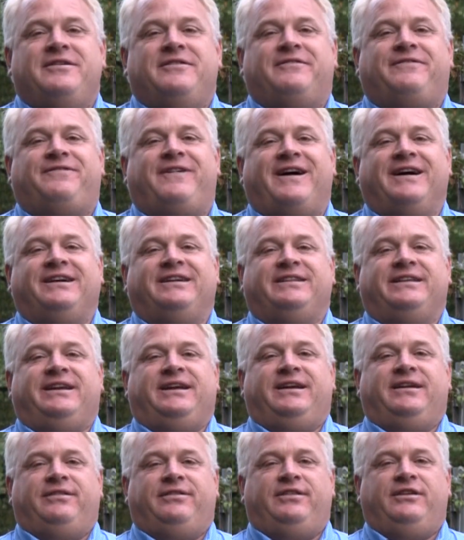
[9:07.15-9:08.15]

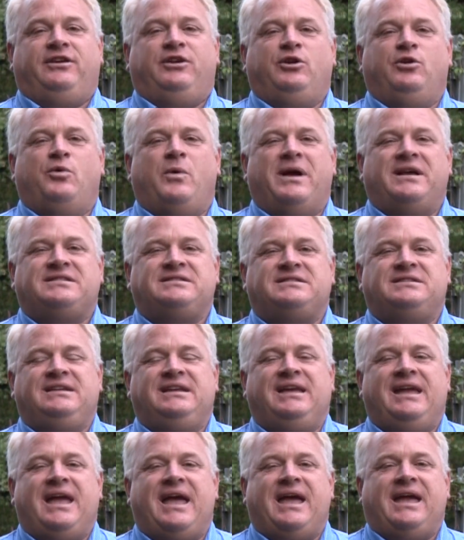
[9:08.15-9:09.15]
Finally, the
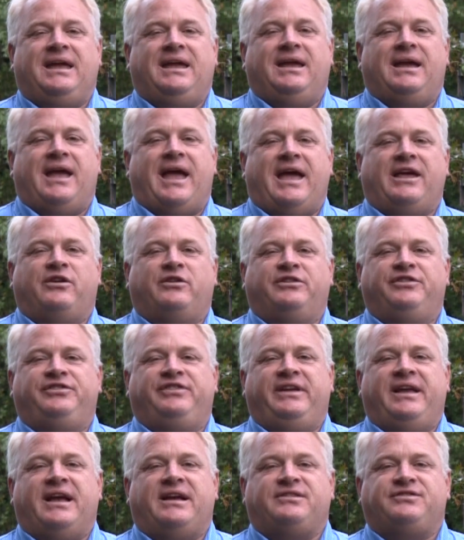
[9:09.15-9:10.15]
USDA
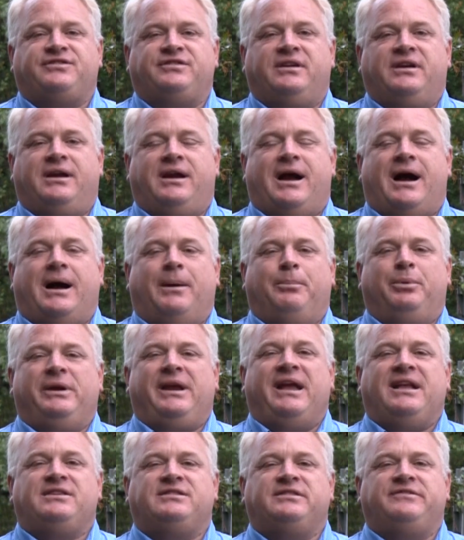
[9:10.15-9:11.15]
NRCS
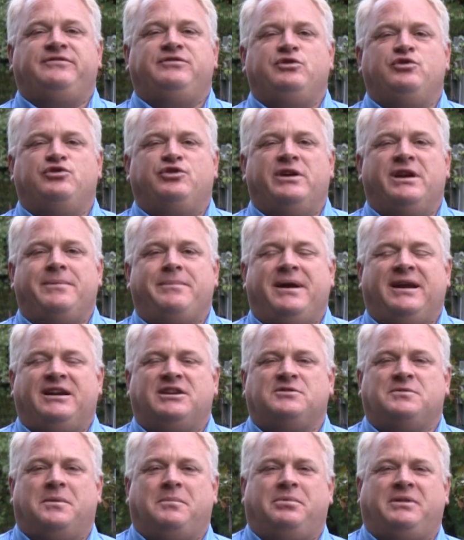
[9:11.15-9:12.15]
Comprehensive Nutrient
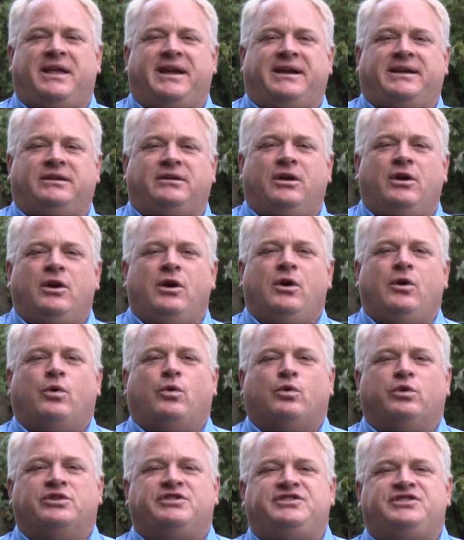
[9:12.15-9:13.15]
Management Plan,
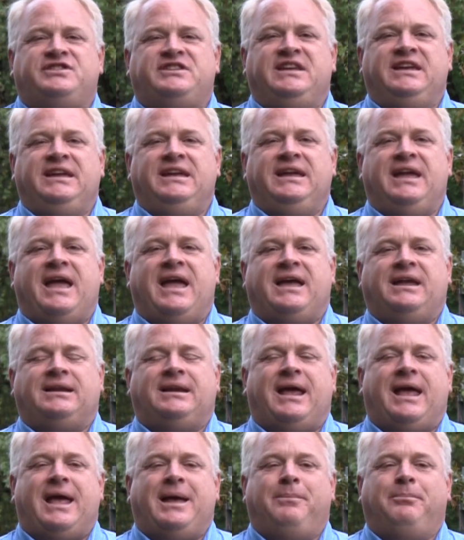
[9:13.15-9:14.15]
or
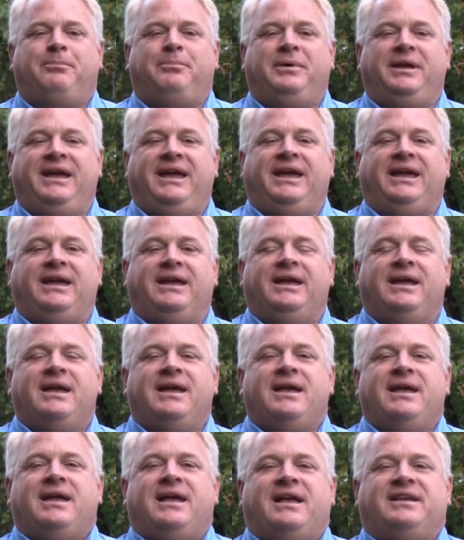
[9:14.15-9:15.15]
CNMP,
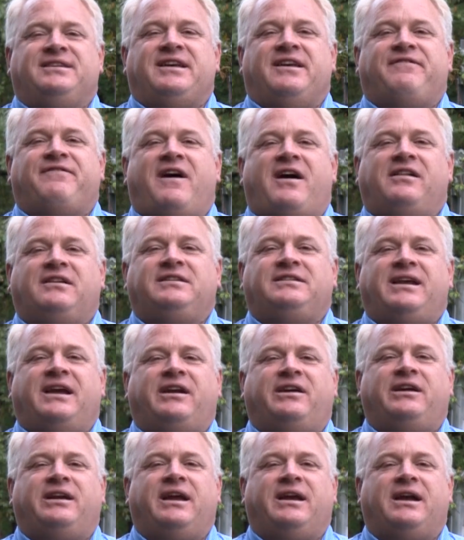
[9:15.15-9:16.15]
is a
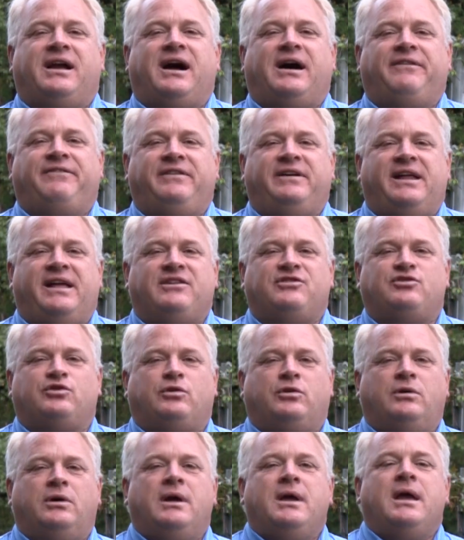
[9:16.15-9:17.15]
voluntary and
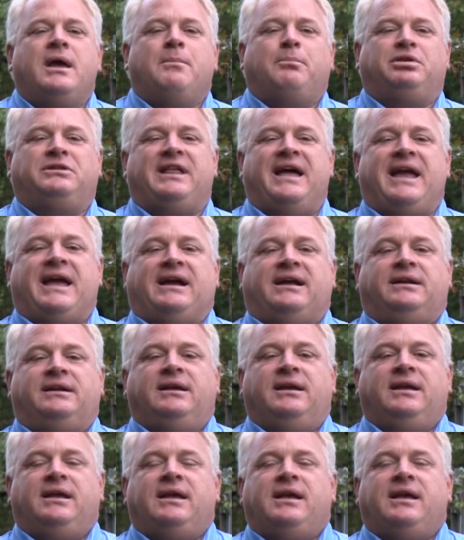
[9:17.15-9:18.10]
confidential plan